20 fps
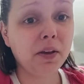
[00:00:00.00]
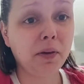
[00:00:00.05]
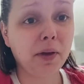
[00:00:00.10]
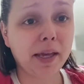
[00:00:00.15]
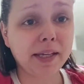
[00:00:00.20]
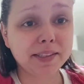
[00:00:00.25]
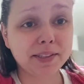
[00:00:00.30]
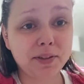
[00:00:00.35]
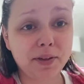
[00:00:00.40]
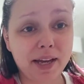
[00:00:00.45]

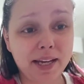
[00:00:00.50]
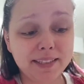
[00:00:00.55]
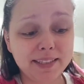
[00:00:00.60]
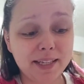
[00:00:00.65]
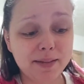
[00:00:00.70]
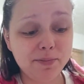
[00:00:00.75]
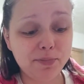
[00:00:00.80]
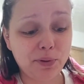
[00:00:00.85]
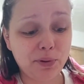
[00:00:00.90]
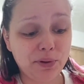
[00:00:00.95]
Okay, so as
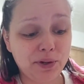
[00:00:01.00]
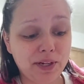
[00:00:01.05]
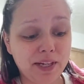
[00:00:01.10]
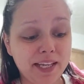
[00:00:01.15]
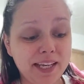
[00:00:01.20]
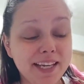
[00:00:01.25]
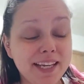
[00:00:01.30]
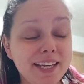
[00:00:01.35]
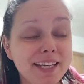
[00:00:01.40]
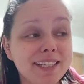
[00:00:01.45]
I'm
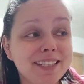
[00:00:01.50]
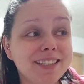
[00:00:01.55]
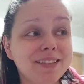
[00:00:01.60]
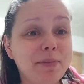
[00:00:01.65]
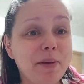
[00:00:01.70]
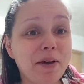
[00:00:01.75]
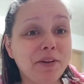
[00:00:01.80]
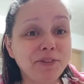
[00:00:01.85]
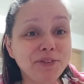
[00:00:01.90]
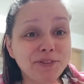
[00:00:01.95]
pouring it, it
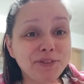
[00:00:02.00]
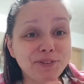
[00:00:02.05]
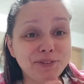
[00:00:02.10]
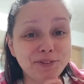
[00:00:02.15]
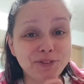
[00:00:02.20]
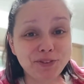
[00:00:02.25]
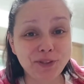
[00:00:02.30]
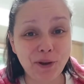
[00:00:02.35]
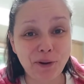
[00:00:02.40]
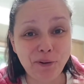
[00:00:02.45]
smells
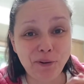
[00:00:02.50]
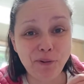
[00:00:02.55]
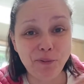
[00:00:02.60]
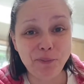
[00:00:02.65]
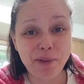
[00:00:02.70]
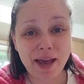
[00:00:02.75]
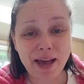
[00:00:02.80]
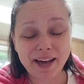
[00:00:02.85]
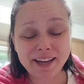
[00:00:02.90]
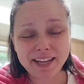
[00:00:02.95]
so
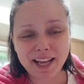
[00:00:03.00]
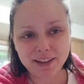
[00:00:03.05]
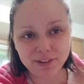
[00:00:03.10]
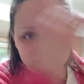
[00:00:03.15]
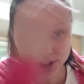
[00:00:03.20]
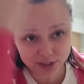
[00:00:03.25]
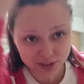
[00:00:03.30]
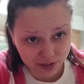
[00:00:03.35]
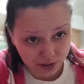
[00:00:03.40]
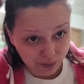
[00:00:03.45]
bad. I
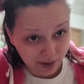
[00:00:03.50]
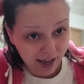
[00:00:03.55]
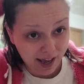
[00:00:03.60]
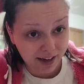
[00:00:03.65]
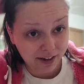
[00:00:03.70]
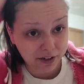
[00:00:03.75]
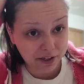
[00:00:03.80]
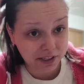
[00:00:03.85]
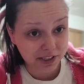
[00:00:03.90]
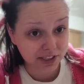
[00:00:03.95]
look so
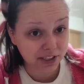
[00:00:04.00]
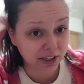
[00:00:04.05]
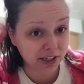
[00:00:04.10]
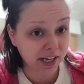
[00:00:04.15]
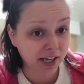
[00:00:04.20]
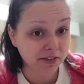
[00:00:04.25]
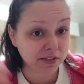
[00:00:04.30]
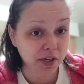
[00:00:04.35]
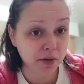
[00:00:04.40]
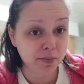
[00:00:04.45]
haggard, sorry.
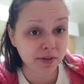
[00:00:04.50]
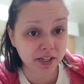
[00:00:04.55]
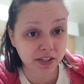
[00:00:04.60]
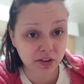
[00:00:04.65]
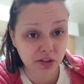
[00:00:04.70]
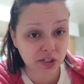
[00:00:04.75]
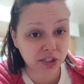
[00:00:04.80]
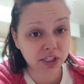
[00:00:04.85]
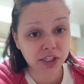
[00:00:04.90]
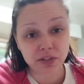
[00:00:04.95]
I was hoping I'd
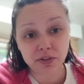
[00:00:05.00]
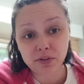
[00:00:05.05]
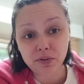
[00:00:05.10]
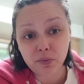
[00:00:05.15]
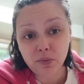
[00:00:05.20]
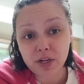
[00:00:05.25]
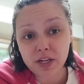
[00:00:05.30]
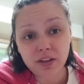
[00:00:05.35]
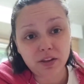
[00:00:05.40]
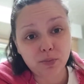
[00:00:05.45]
look cute
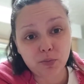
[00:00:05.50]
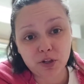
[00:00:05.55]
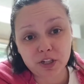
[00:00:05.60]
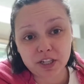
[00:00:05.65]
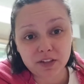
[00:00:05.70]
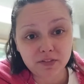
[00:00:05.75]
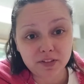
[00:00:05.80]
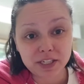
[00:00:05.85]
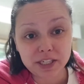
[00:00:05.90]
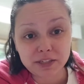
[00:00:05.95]
in one of the
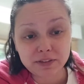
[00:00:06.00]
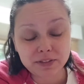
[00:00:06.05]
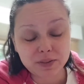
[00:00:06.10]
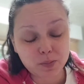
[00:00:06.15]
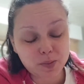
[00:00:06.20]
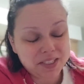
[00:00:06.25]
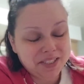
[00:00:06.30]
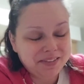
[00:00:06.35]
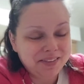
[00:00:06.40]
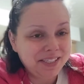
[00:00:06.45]
morning videos,
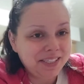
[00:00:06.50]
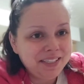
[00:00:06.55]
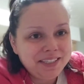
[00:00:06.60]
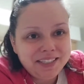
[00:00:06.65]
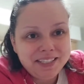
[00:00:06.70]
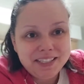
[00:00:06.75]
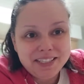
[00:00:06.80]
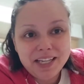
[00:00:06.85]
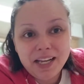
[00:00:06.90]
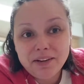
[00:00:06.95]
but
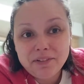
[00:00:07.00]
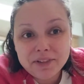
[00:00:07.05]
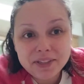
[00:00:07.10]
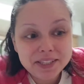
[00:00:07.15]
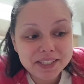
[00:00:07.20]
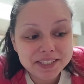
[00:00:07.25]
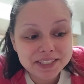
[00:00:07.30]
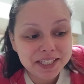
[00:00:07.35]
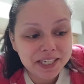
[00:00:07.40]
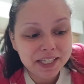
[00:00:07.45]
not
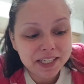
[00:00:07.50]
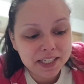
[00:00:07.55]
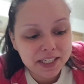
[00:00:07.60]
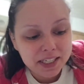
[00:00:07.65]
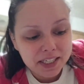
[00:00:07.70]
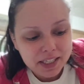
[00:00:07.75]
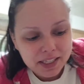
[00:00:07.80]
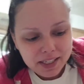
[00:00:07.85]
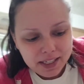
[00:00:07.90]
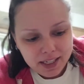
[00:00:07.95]
realistic.
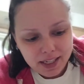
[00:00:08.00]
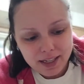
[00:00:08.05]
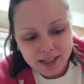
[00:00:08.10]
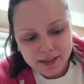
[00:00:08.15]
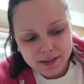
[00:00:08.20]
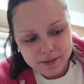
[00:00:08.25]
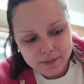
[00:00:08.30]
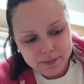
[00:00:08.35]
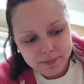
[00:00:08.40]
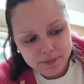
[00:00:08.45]

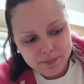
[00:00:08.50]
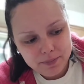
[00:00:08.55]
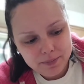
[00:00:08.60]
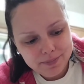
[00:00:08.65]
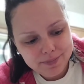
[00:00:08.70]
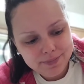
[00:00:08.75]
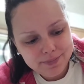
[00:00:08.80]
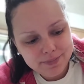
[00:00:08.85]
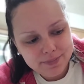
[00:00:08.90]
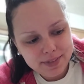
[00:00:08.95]

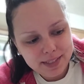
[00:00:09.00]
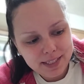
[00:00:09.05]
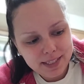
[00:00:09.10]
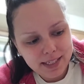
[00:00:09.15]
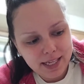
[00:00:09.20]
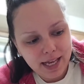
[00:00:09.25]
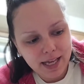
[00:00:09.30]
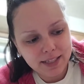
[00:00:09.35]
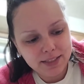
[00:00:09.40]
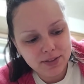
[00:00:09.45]

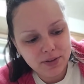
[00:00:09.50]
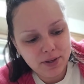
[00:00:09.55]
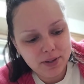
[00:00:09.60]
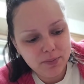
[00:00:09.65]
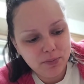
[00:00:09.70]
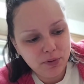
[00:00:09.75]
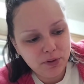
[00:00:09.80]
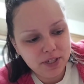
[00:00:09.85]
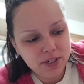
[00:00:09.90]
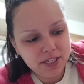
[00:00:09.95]
Yeah, so
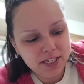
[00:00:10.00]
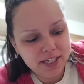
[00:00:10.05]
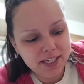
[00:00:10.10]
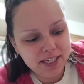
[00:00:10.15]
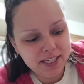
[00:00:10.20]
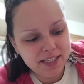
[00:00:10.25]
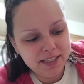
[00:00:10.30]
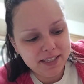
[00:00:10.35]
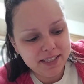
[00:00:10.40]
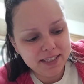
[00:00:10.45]
I'm pouring
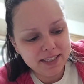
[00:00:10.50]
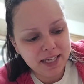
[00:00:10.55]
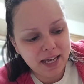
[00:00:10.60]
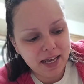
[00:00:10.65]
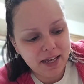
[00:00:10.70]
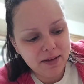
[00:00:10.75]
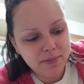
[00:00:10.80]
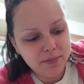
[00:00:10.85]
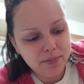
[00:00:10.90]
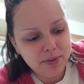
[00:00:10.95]
it in this
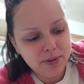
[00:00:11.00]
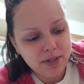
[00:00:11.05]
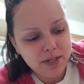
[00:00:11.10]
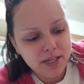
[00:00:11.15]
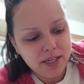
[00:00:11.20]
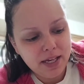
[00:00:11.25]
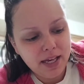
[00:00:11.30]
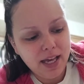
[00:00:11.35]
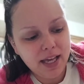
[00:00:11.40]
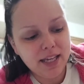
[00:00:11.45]
cup.
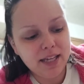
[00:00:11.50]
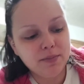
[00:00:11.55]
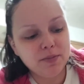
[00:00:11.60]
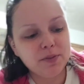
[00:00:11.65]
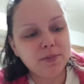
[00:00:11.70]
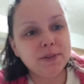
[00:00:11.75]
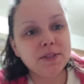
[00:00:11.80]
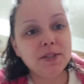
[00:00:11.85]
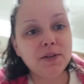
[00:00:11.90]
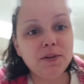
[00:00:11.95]
I am
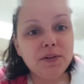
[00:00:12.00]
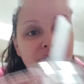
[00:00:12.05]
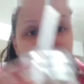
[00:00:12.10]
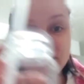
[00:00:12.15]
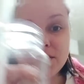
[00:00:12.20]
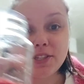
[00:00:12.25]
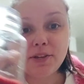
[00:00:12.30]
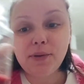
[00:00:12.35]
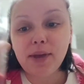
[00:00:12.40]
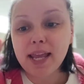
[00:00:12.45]
supposed to only
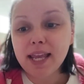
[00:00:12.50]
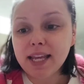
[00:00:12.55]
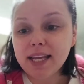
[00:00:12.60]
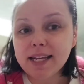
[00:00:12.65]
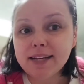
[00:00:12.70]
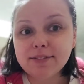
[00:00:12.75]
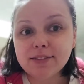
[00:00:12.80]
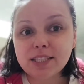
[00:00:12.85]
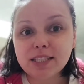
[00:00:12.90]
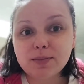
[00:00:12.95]
do 8
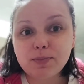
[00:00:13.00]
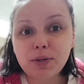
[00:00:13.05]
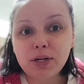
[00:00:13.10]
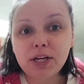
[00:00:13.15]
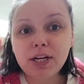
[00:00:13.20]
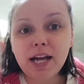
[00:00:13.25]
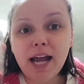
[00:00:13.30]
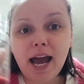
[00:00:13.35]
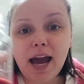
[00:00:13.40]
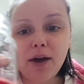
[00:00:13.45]
ounces
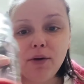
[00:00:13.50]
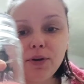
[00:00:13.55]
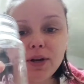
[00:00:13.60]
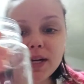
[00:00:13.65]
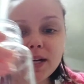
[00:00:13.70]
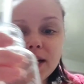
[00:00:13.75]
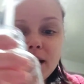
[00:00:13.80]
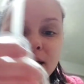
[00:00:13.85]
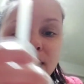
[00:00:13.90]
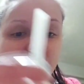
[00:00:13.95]
per hour,